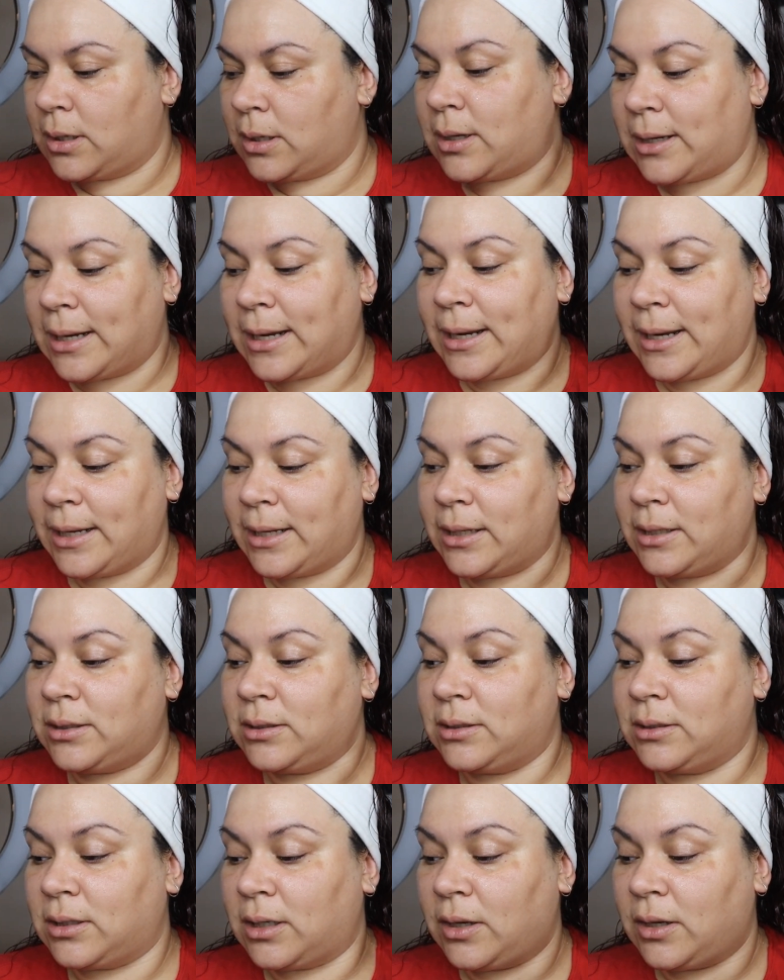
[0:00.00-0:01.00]
I
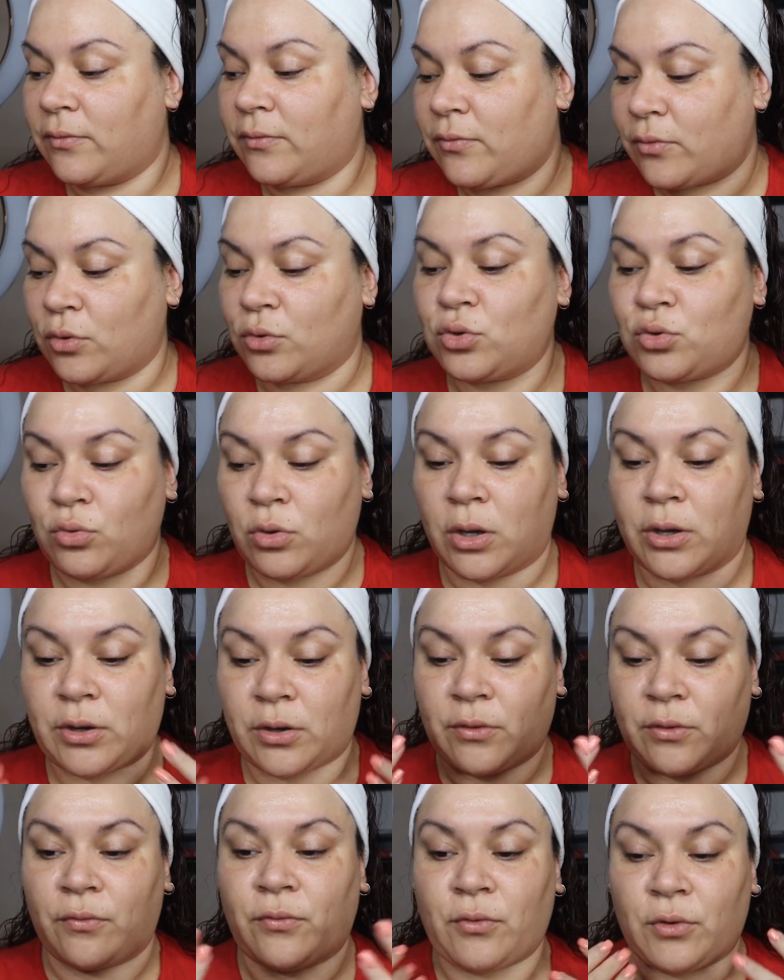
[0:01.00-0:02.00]
love rose
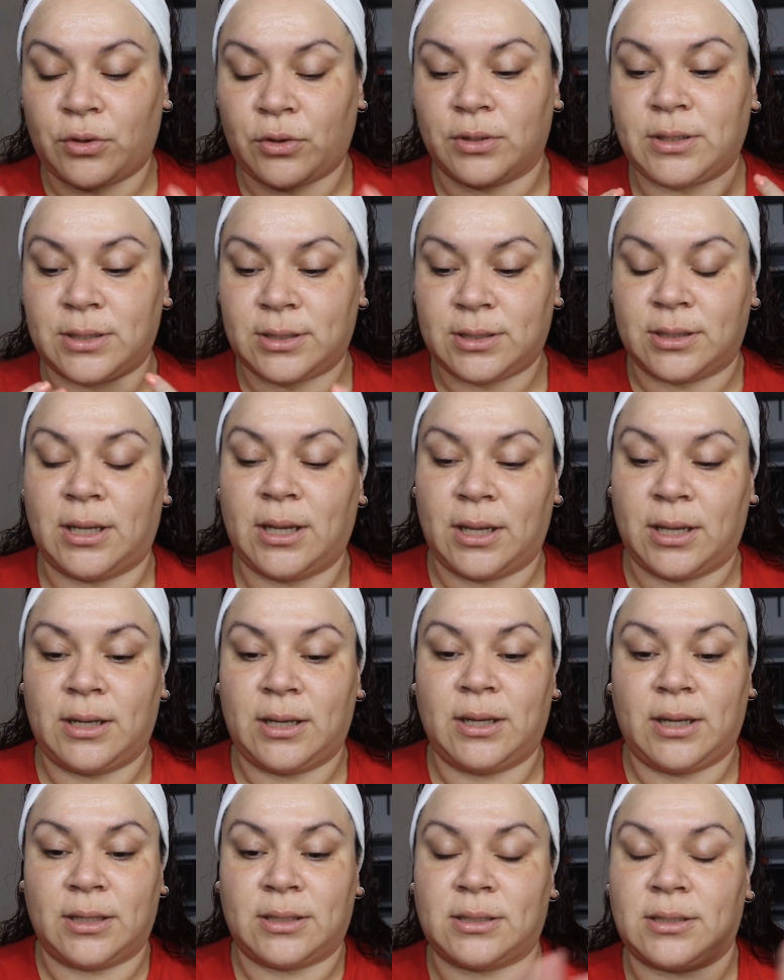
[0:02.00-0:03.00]
water for the
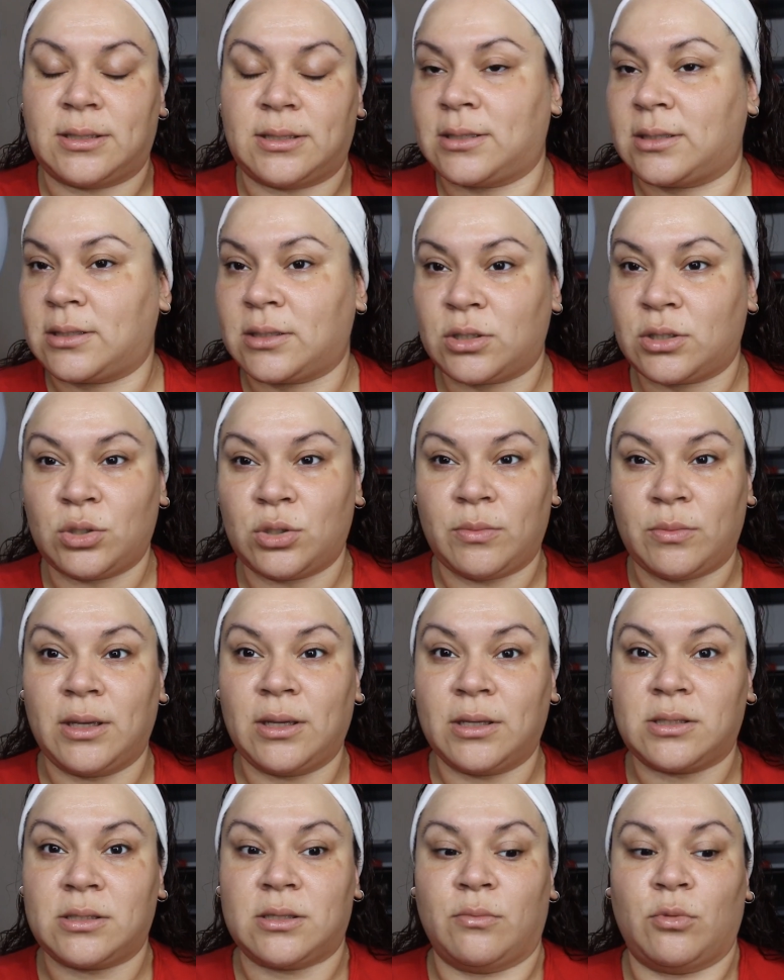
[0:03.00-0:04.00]
skin. To
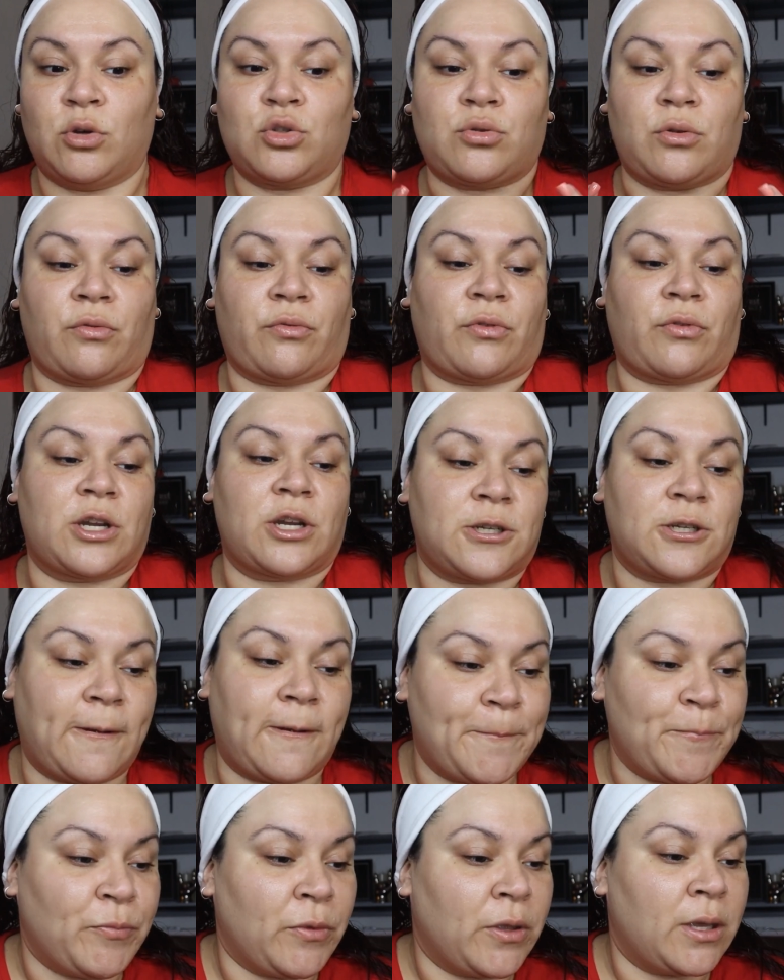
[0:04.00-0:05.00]
me it's the most
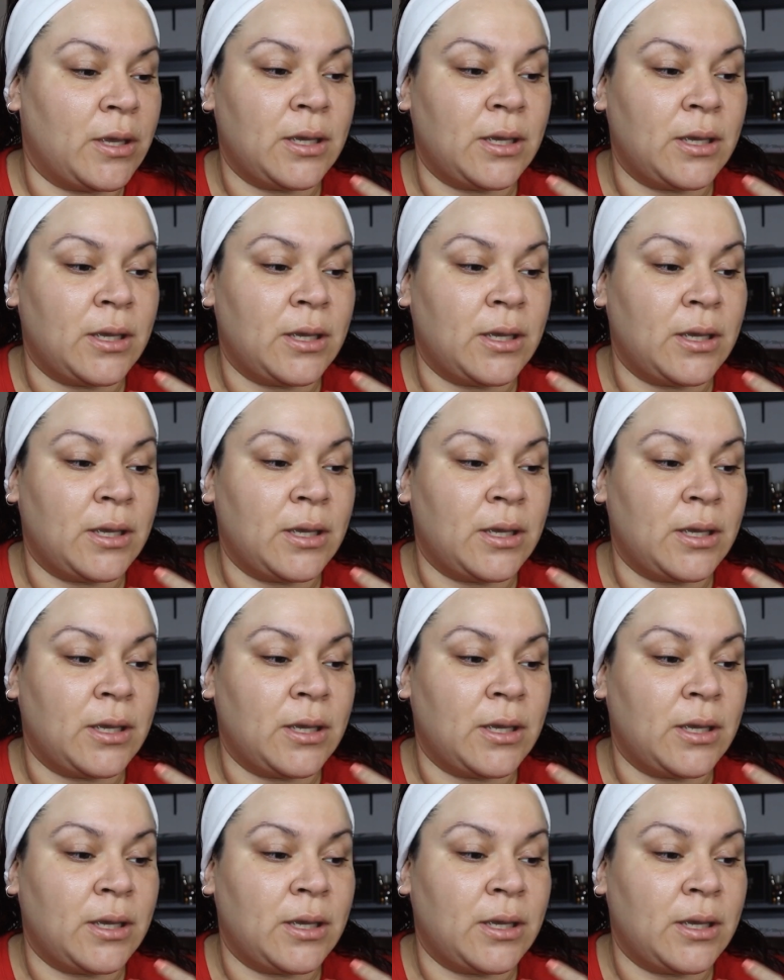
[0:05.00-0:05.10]
refreshing.